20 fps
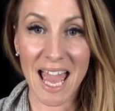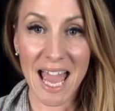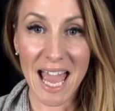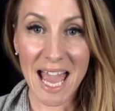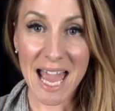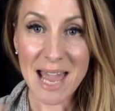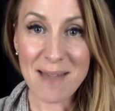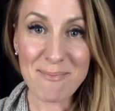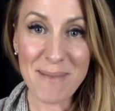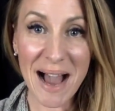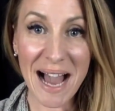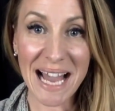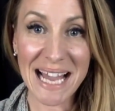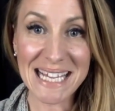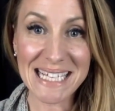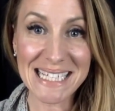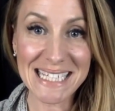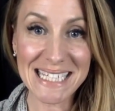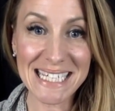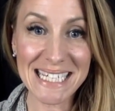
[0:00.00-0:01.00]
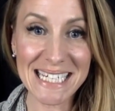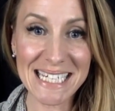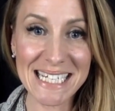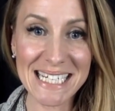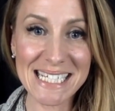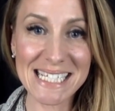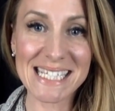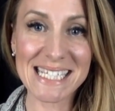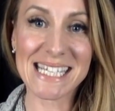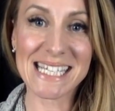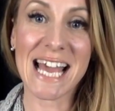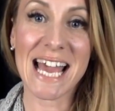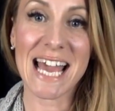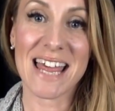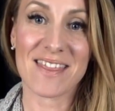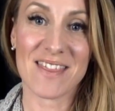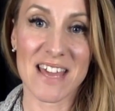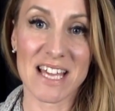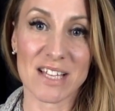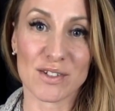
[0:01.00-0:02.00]
Hey Pisces!
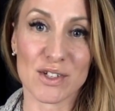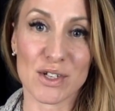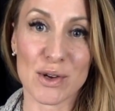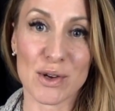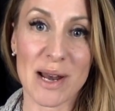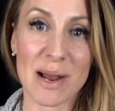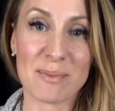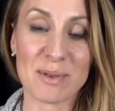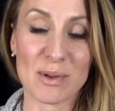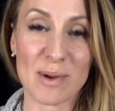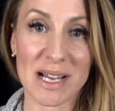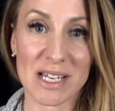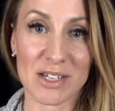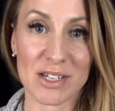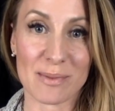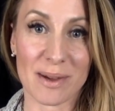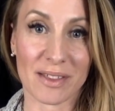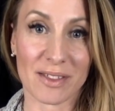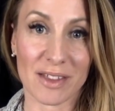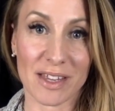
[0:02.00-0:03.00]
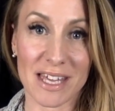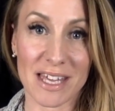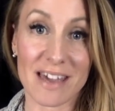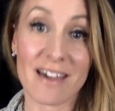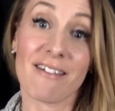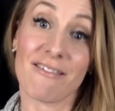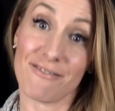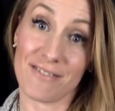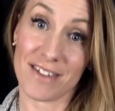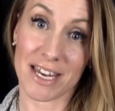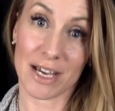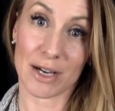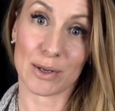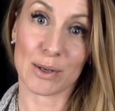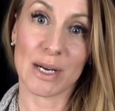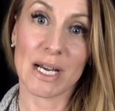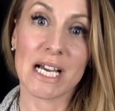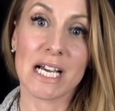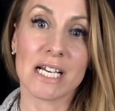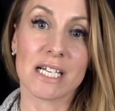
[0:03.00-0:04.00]
Thanks for showing up to watch your monthly video.